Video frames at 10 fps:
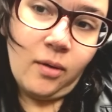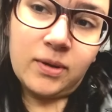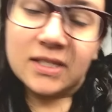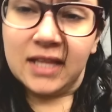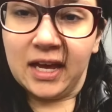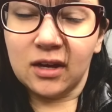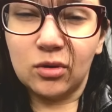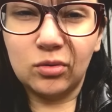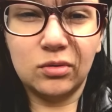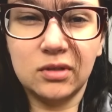Wasn't that
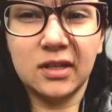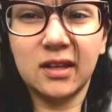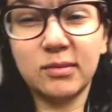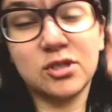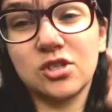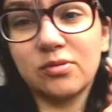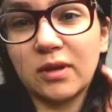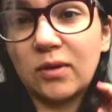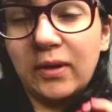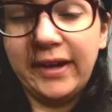cool? That was just really cool.